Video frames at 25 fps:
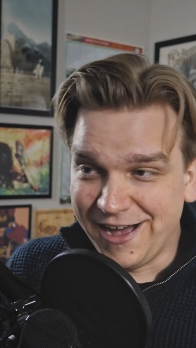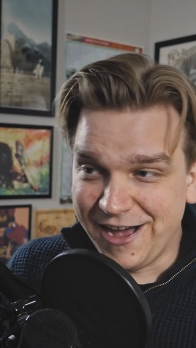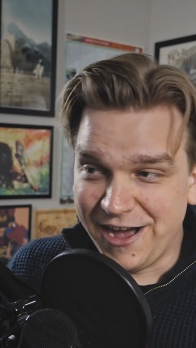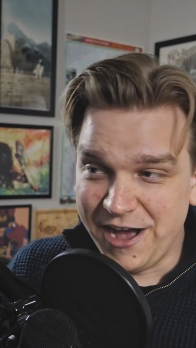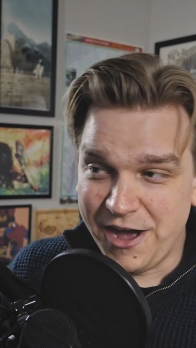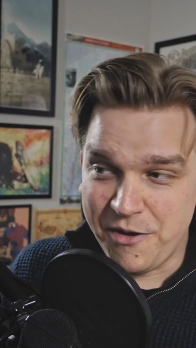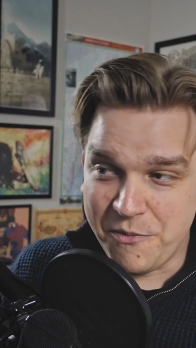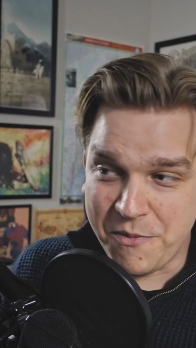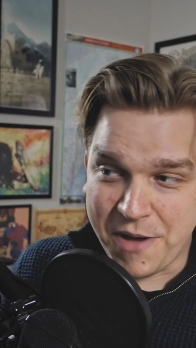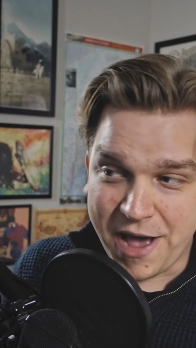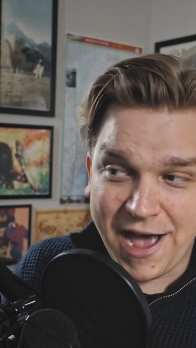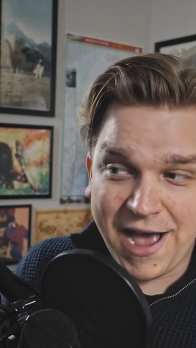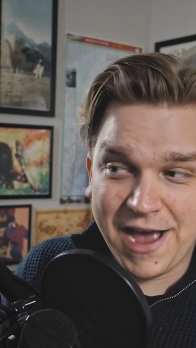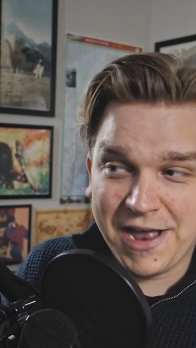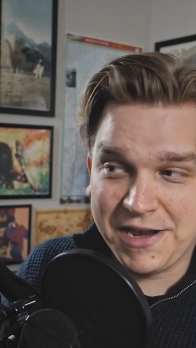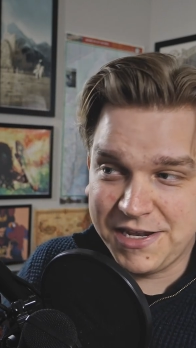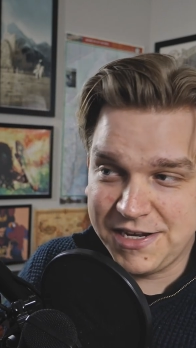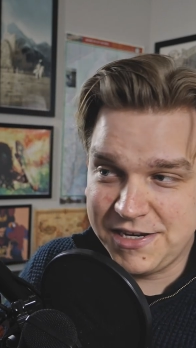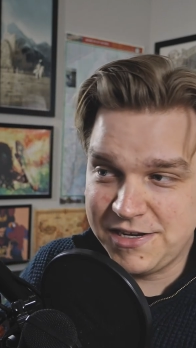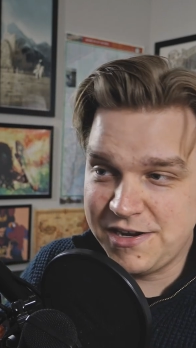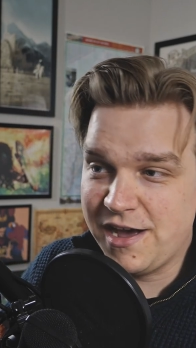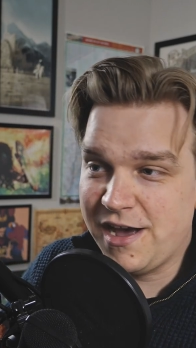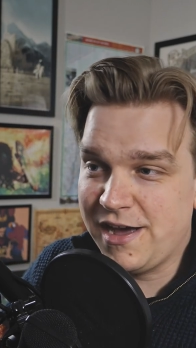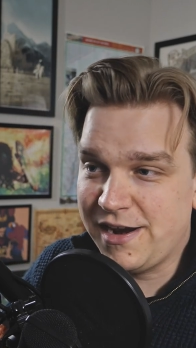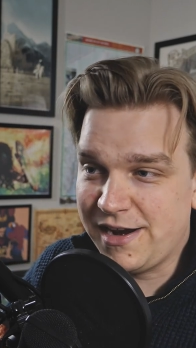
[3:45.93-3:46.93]
I
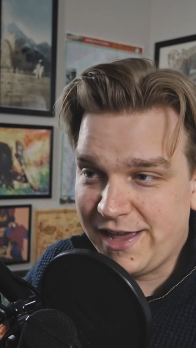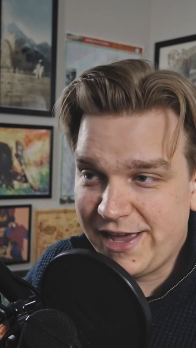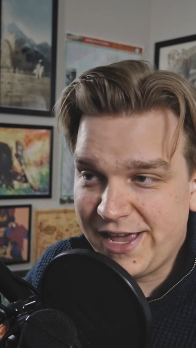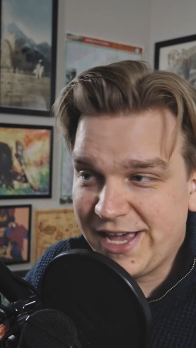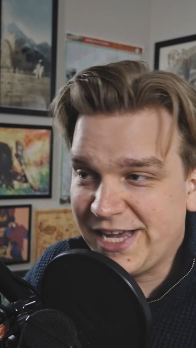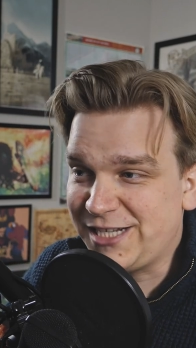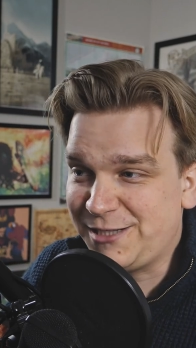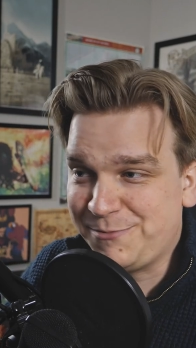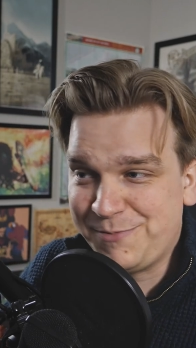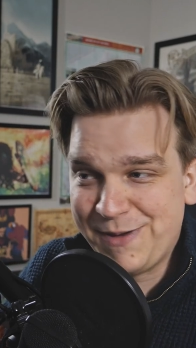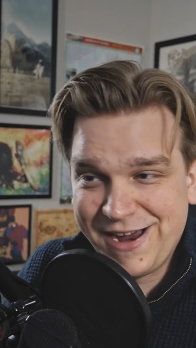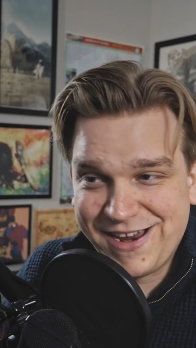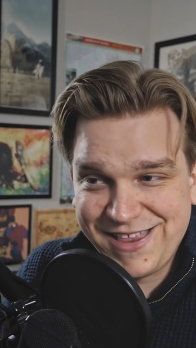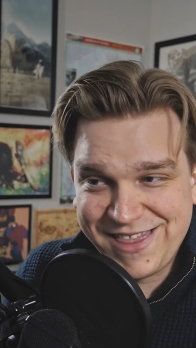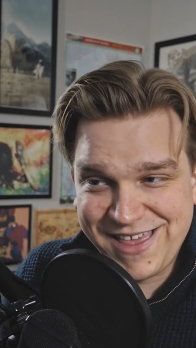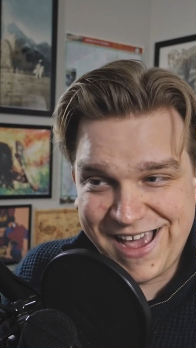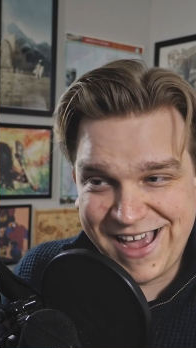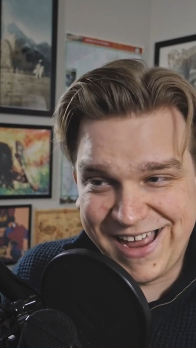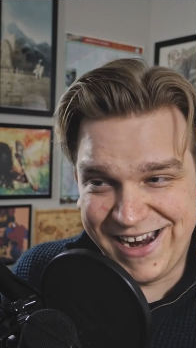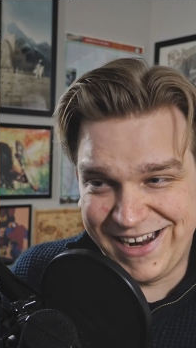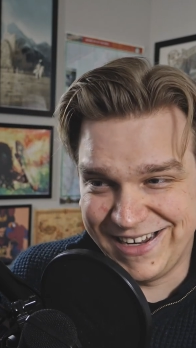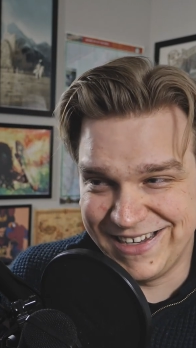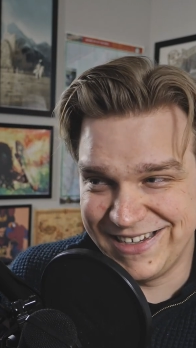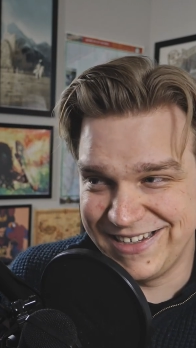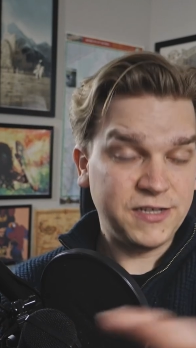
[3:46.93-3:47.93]
did not expect that.